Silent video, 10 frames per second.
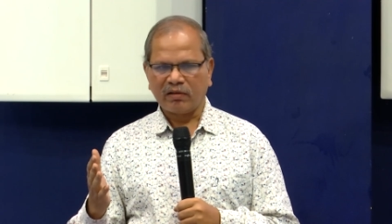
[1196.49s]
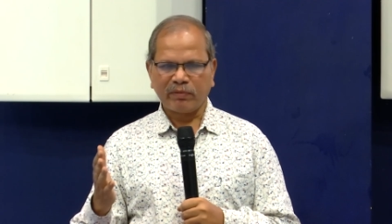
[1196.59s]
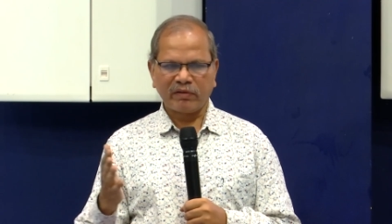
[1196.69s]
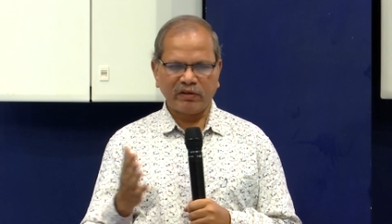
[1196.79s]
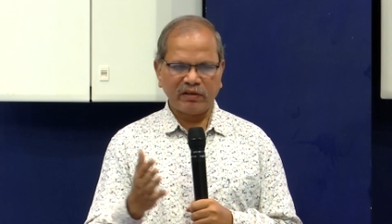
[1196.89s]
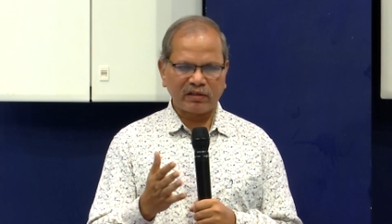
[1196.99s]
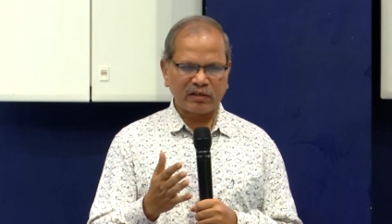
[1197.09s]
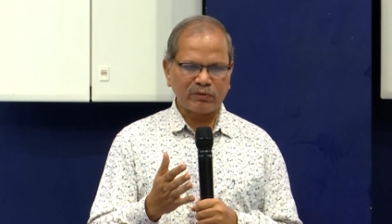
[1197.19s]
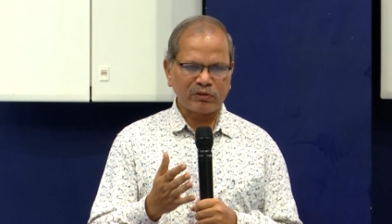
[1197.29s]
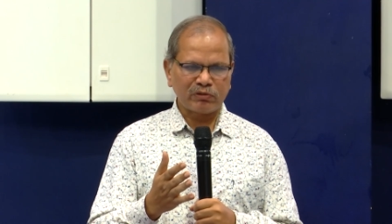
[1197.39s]
But when it
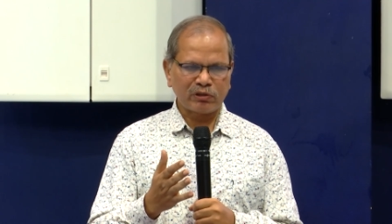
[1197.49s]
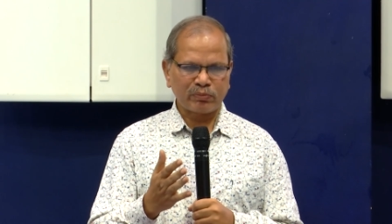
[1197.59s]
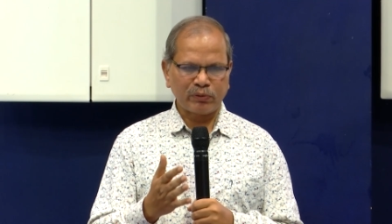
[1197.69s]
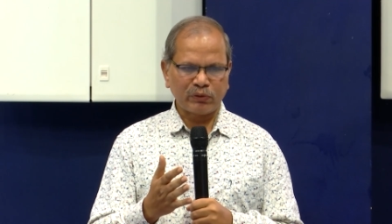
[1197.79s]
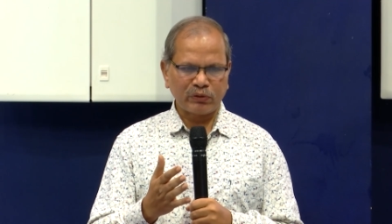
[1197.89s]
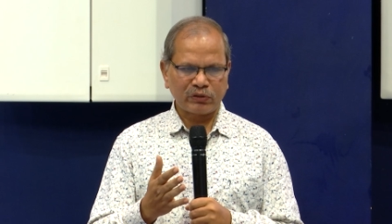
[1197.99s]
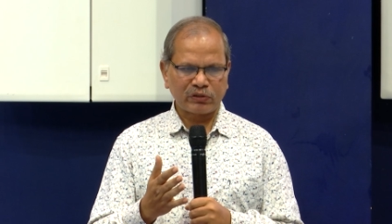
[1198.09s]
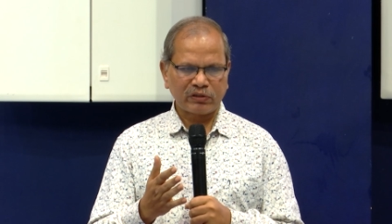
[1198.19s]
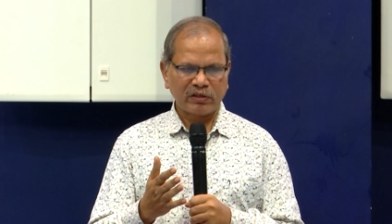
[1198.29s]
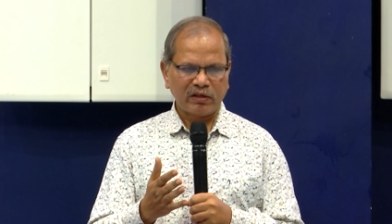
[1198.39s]
comes to
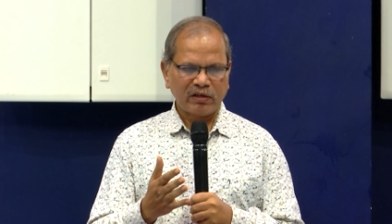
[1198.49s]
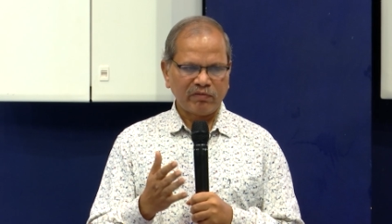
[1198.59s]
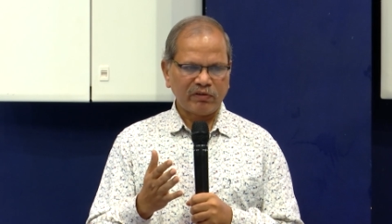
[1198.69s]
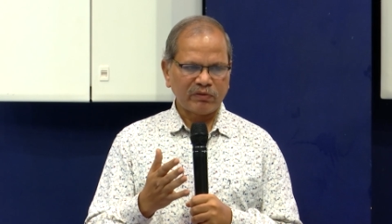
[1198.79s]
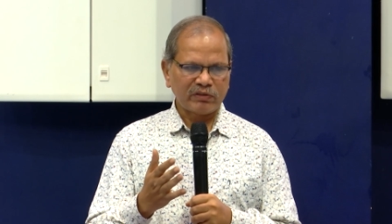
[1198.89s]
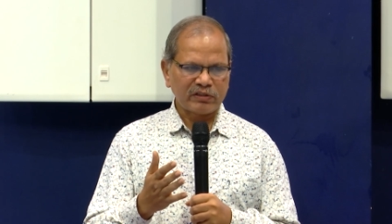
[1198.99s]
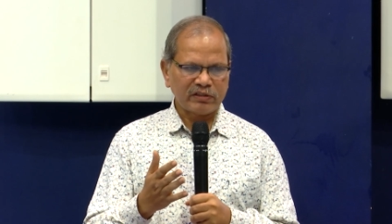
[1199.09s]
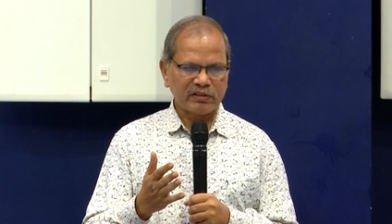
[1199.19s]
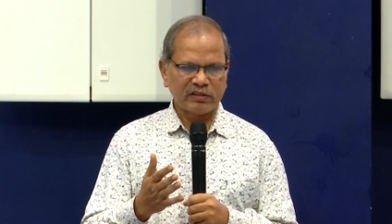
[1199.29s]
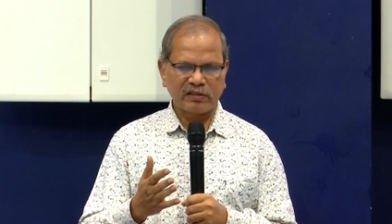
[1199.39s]
sports, we don't see
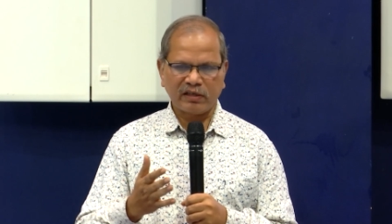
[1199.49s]
this.